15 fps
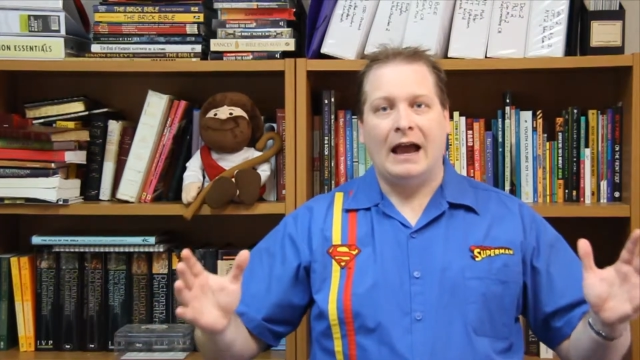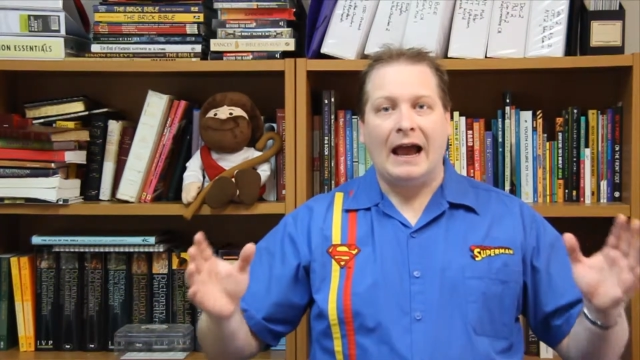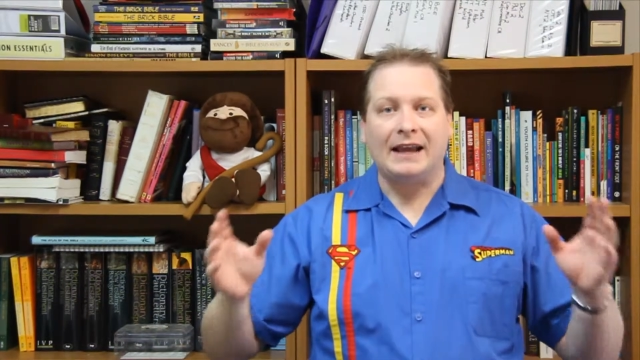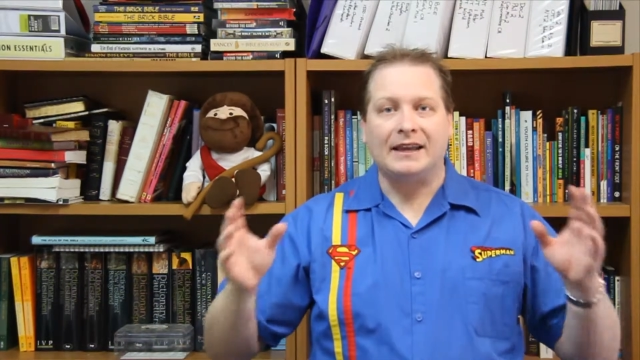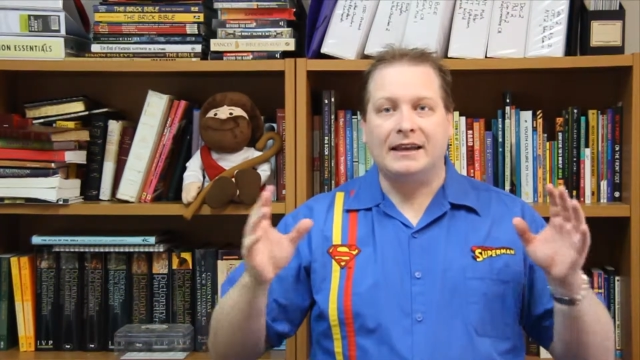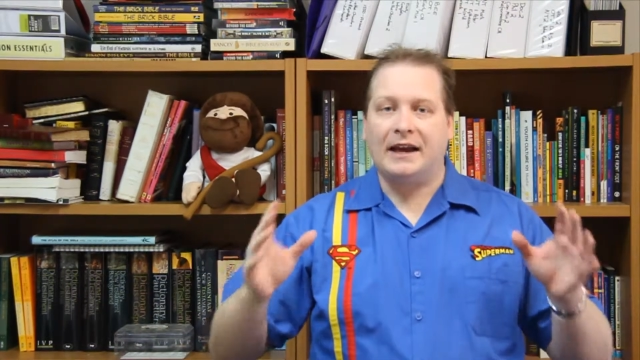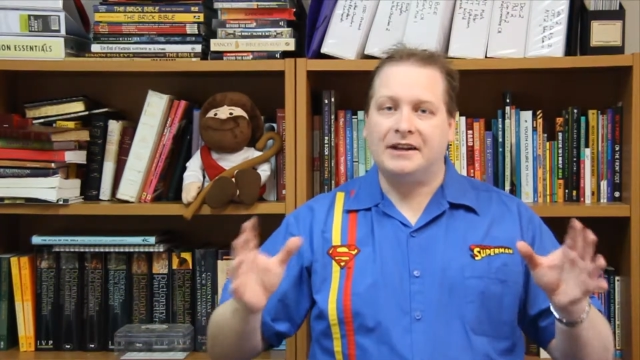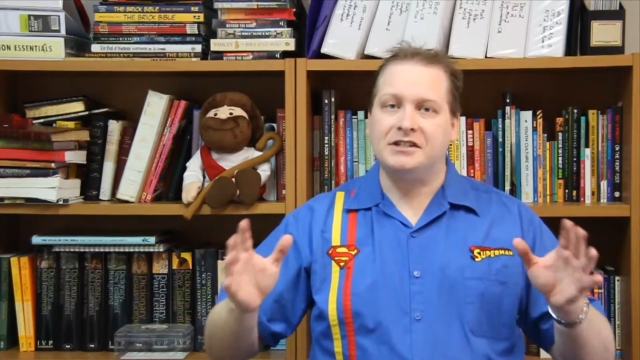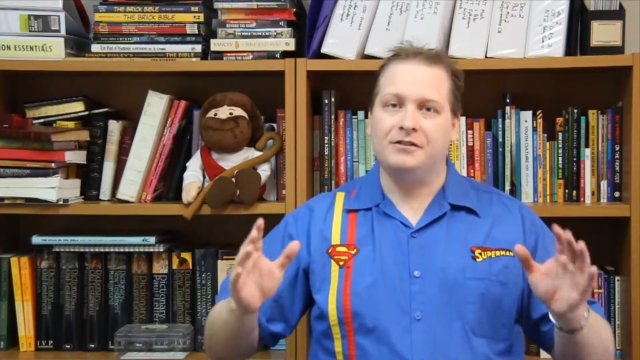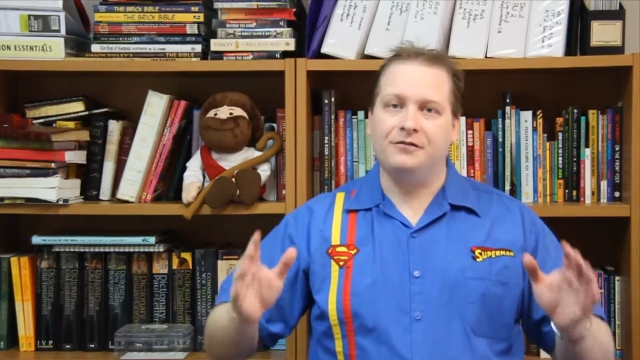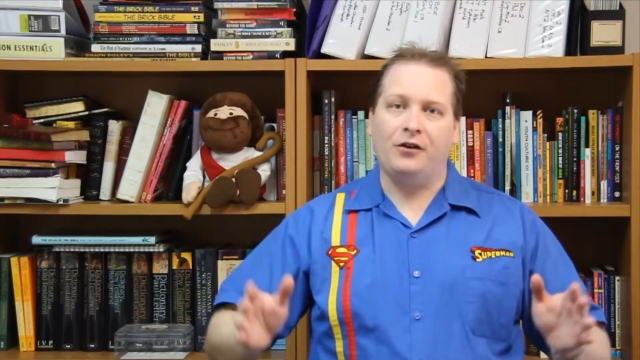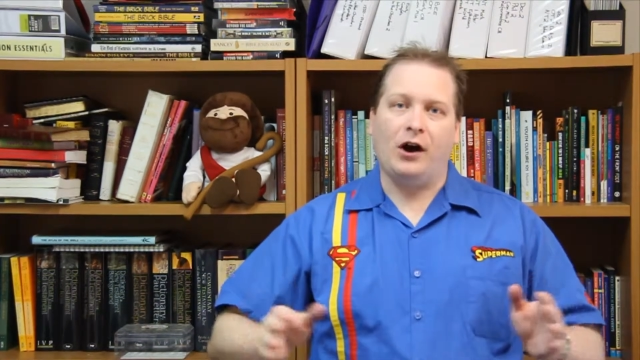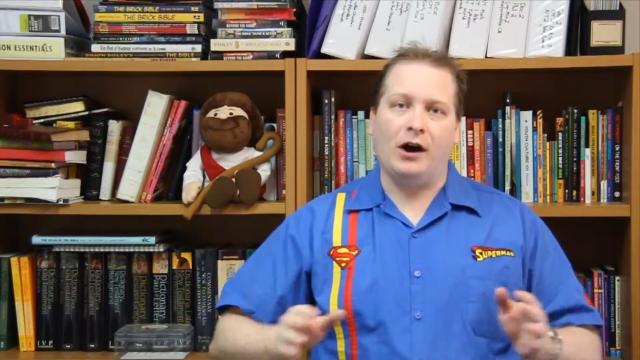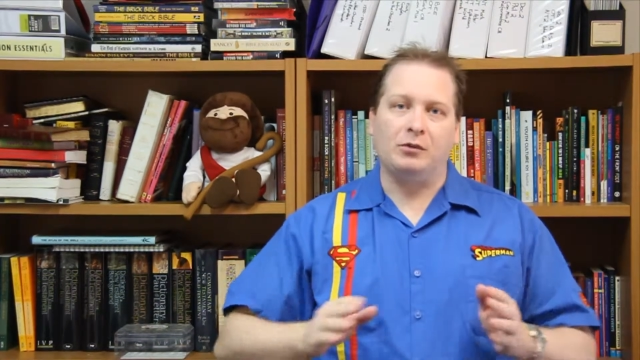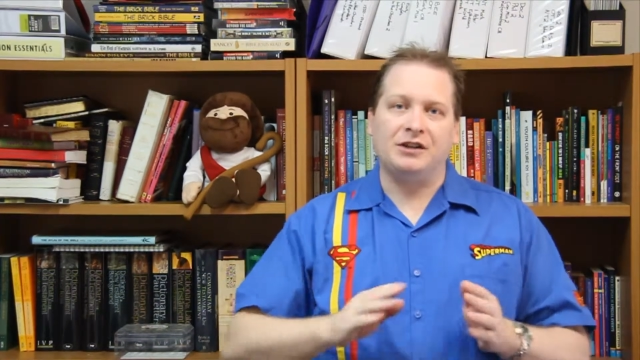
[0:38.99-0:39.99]
And Catching
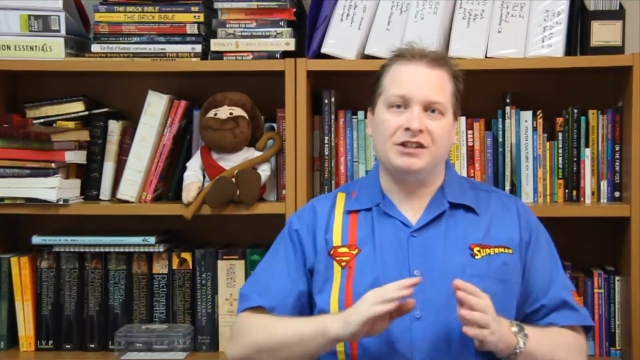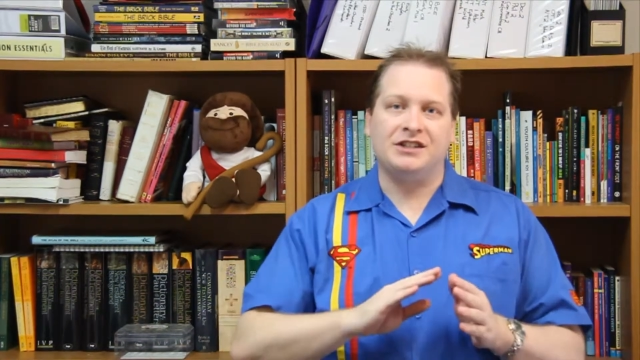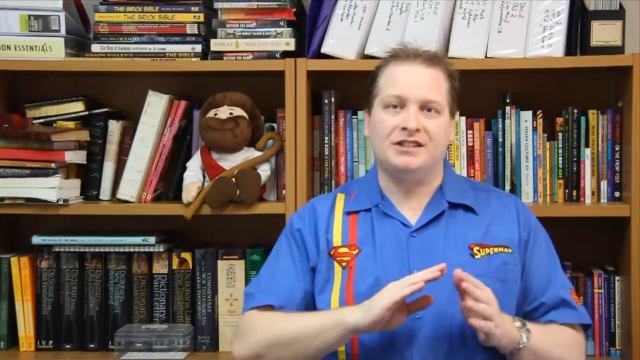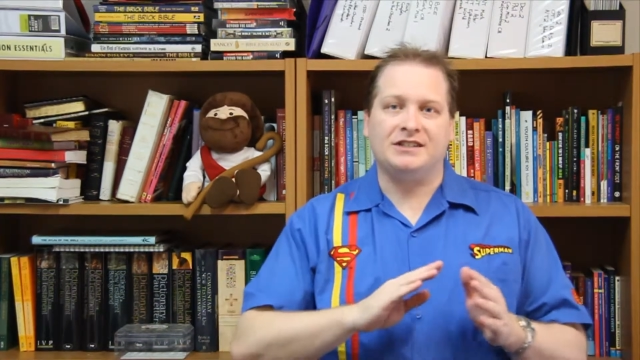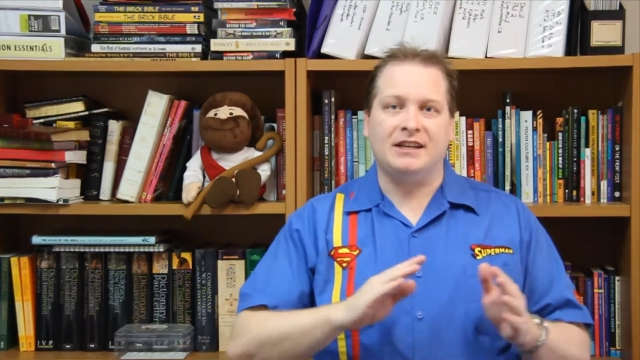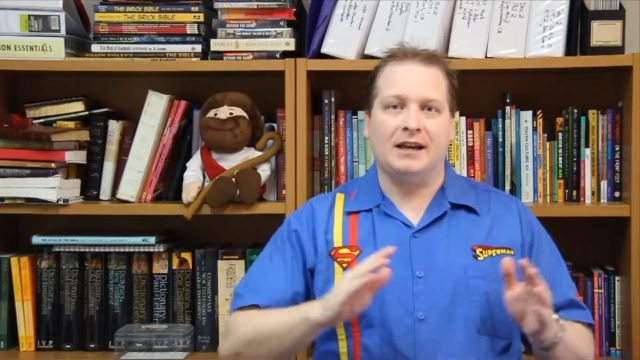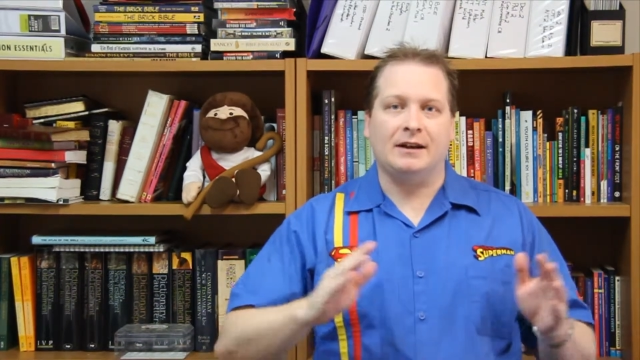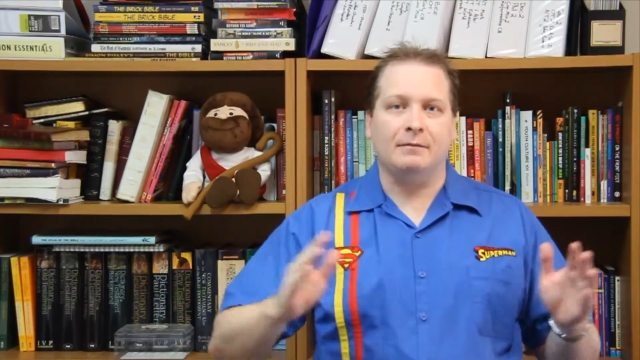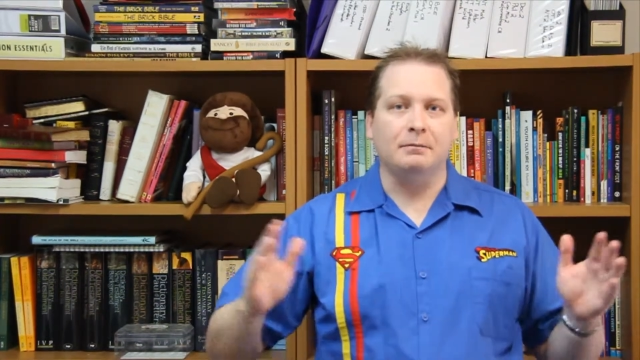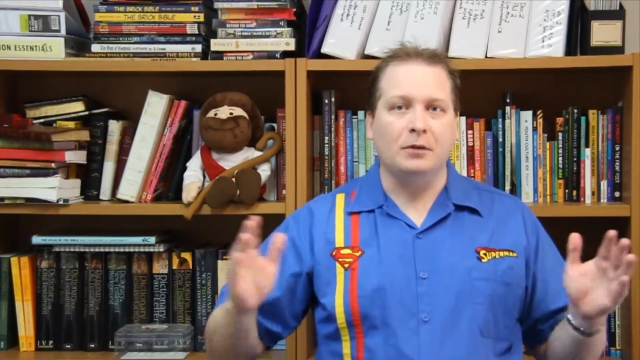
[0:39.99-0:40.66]
Fire, which is set